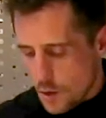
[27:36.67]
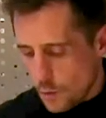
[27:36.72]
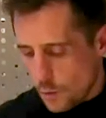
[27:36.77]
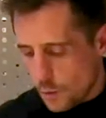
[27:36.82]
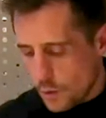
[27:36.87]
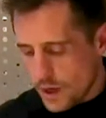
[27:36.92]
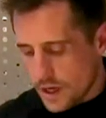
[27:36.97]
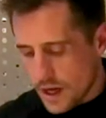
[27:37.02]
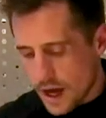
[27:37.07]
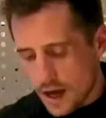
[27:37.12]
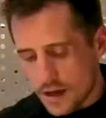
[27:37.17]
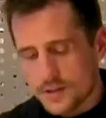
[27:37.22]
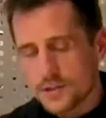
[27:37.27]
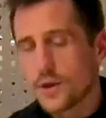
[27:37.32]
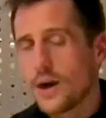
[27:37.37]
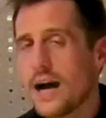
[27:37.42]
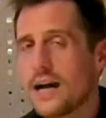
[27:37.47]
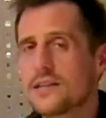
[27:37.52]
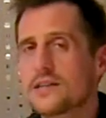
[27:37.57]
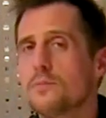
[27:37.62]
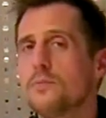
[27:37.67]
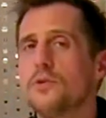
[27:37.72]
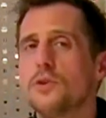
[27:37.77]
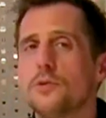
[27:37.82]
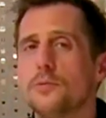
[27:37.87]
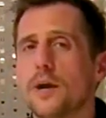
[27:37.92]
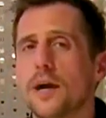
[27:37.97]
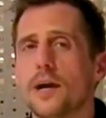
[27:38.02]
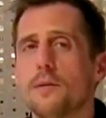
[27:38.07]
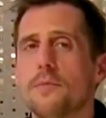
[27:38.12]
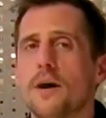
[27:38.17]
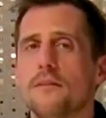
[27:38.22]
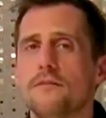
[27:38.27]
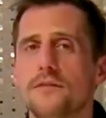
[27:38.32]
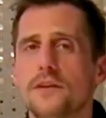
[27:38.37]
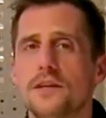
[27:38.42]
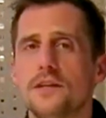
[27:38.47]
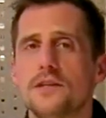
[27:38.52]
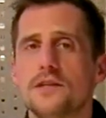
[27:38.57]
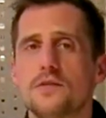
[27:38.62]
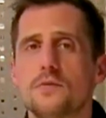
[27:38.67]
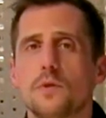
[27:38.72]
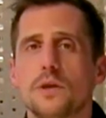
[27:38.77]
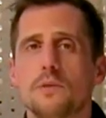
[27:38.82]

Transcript: We also had some blueberry muffins.